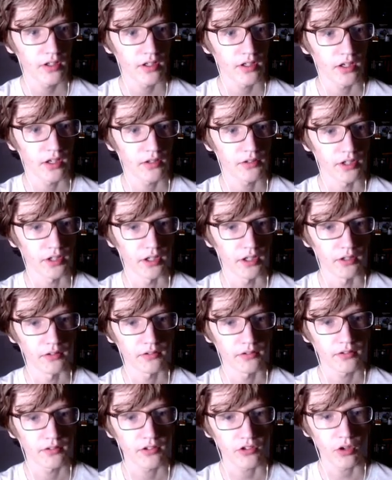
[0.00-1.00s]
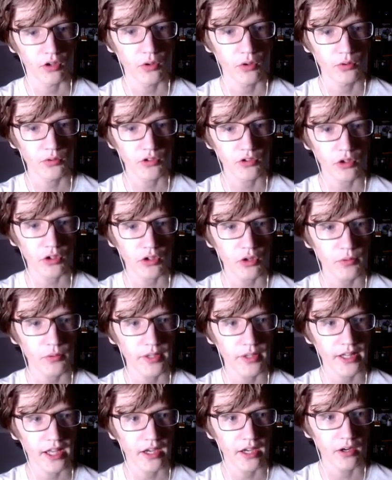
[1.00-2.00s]
Oh no! Don't don't go
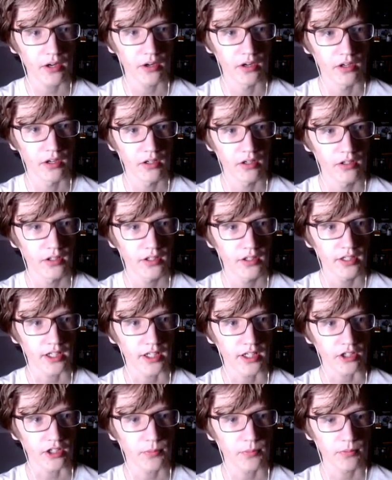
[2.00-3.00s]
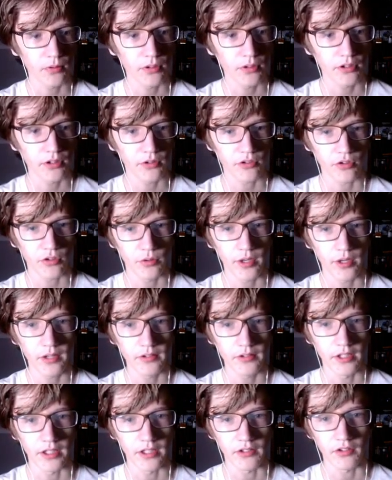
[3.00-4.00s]
in there. Explore your
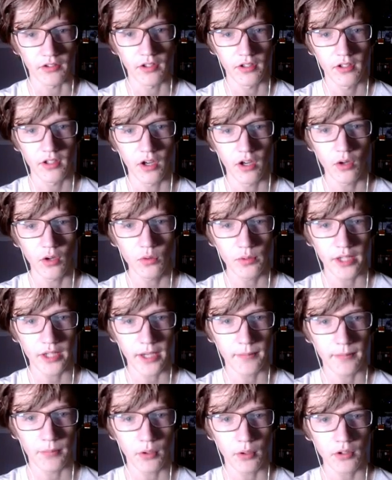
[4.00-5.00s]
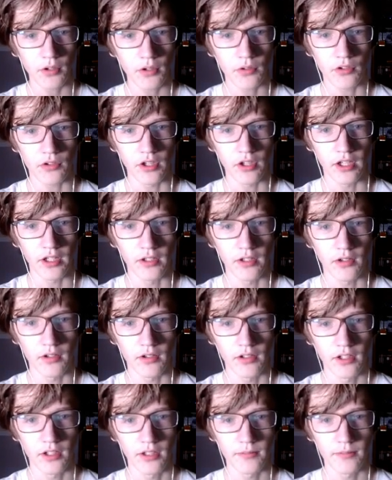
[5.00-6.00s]
surroundings. Oh, we got burgers in
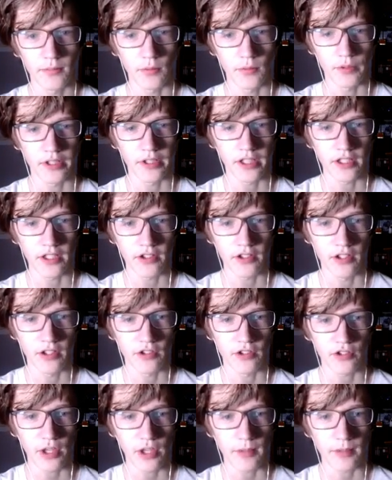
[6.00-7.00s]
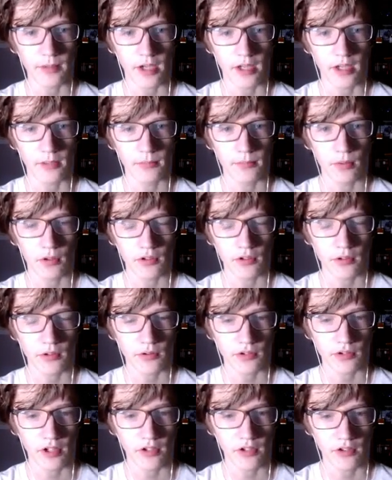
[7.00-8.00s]
here. And we can get the same kind of
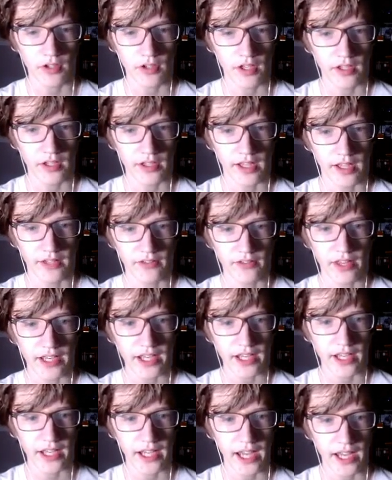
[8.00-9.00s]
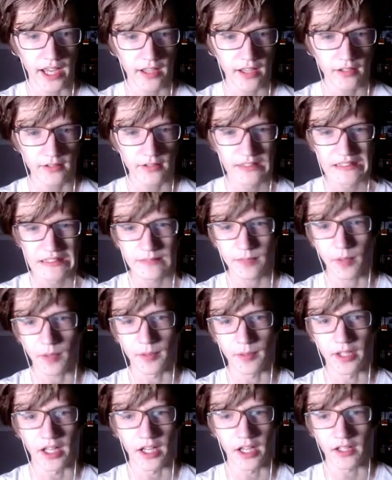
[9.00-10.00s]
burgers as uh, as that guy had.
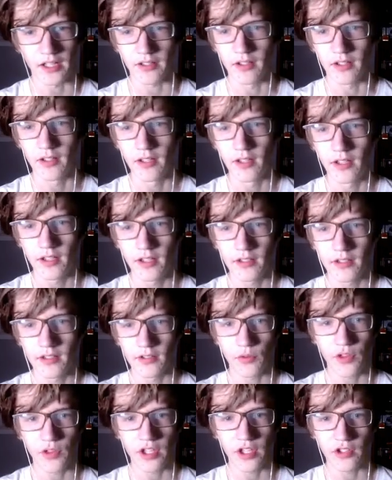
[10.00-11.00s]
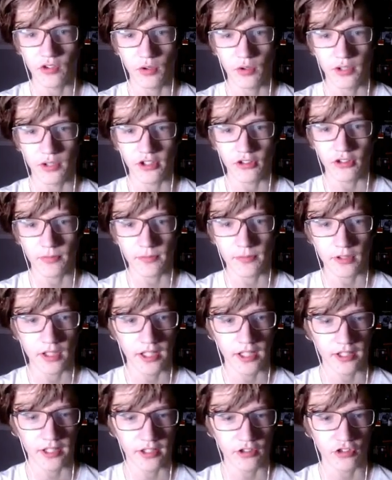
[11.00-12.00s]
Probably not. Those things are ex
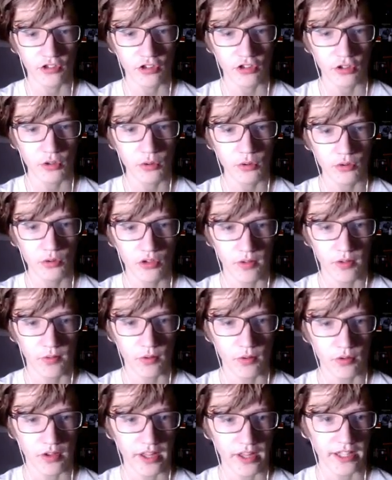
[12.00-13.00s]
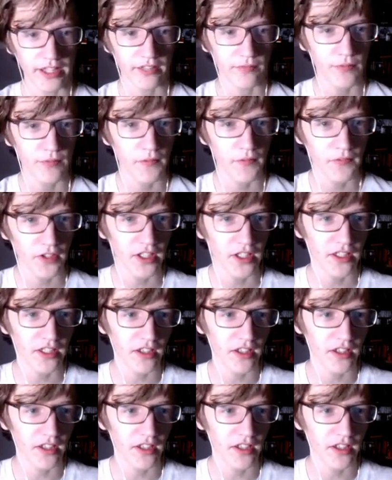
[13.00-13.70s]
exclusives. Those are like fifteen